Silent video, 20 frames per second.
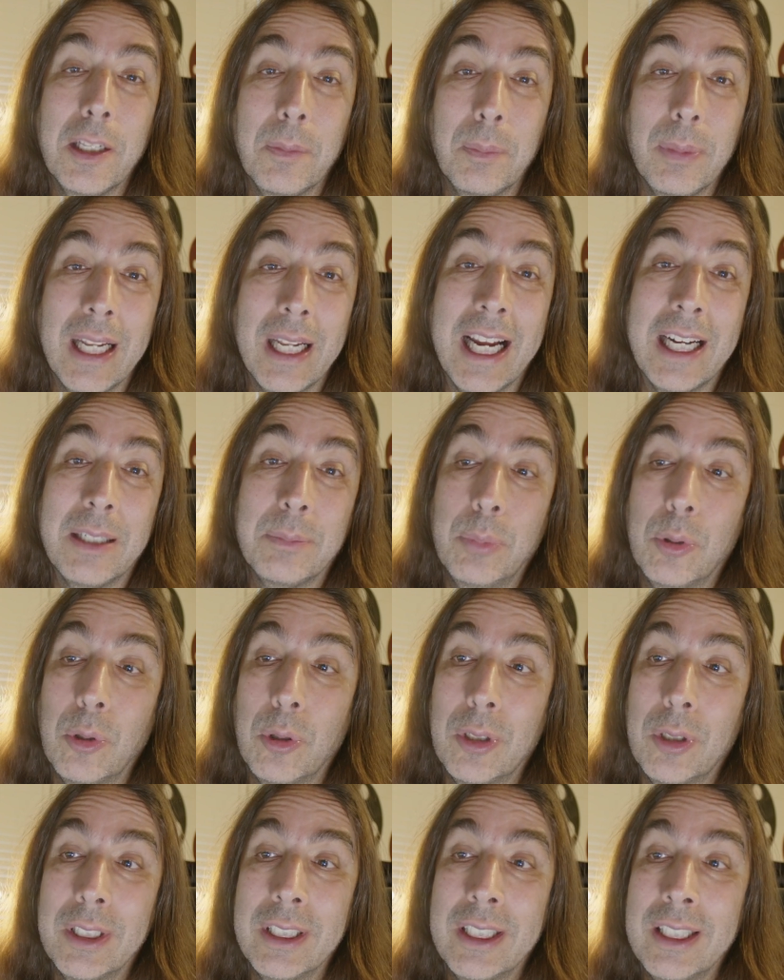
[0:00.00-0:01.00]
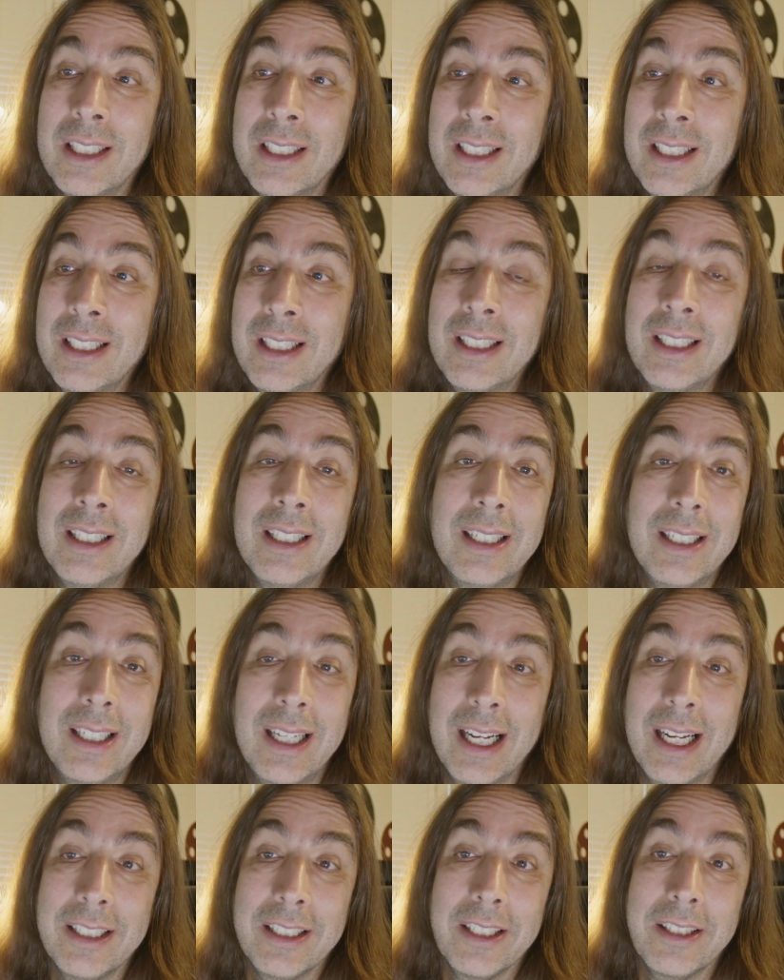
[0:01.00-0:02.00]
Blackboard
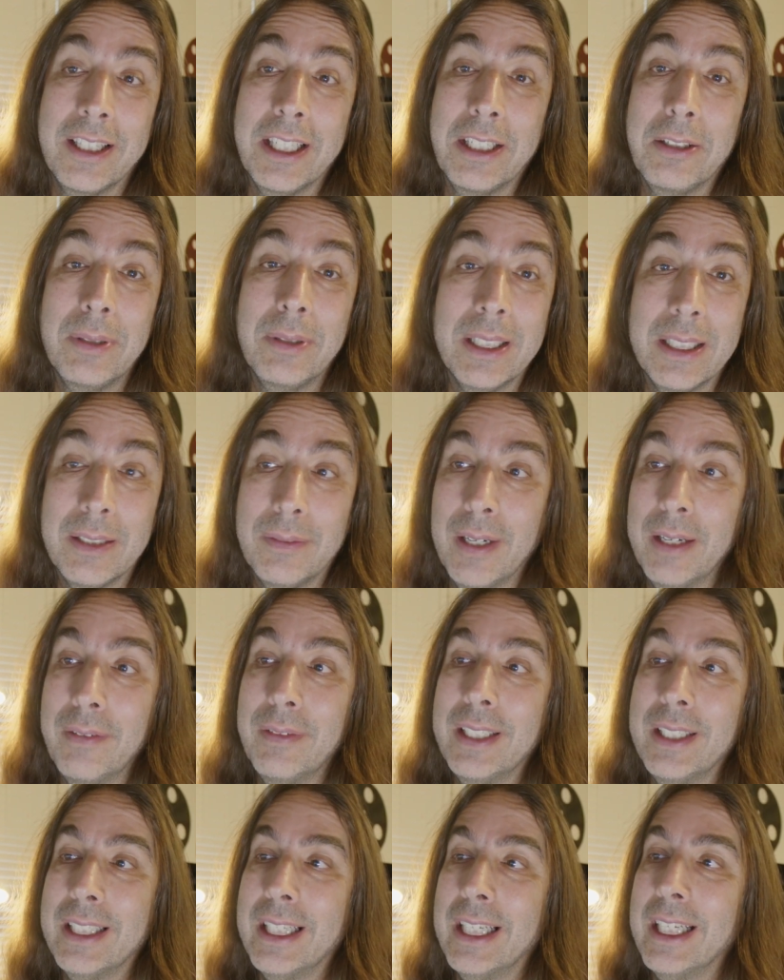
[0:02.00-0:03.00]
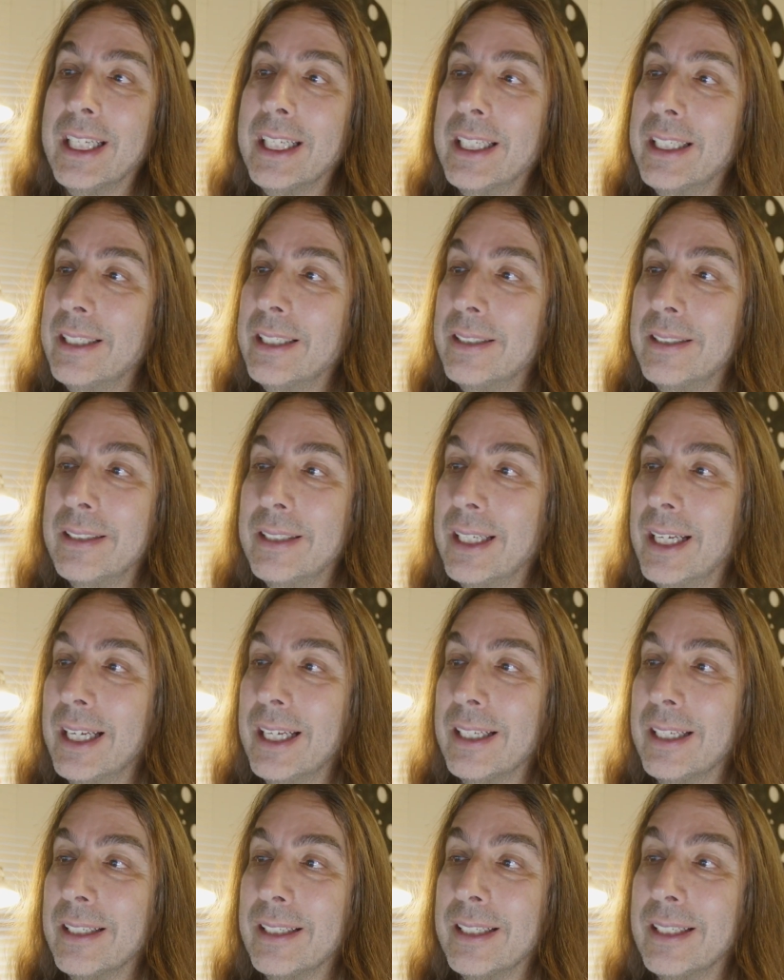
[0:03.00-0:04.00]
and The Theory of Everything,
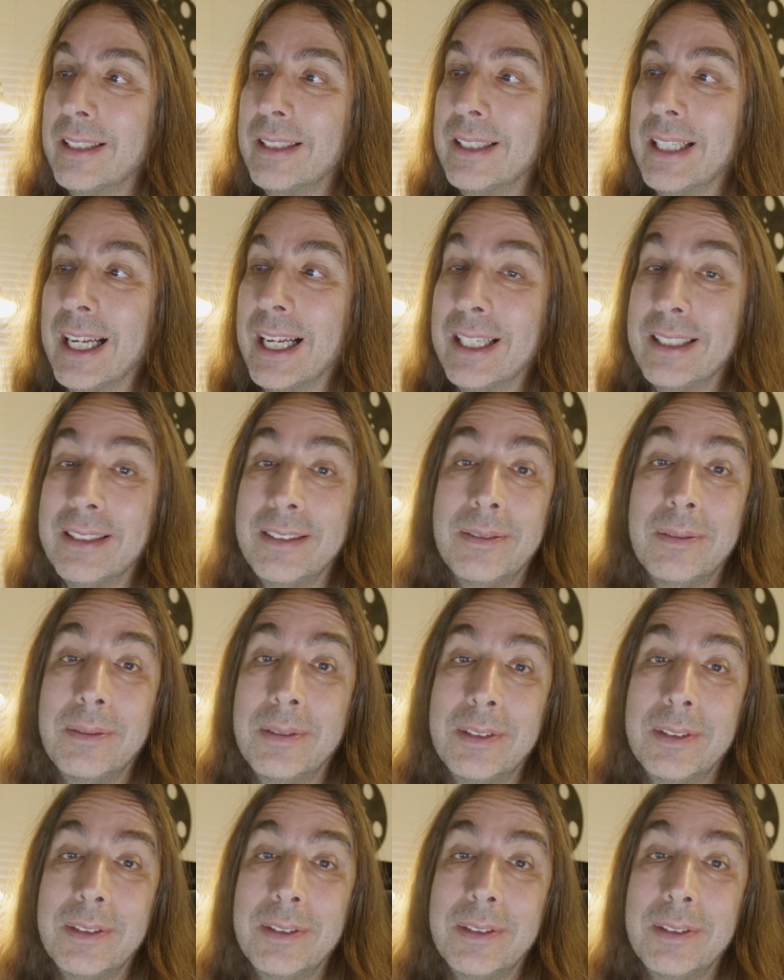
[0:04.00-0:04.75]
and that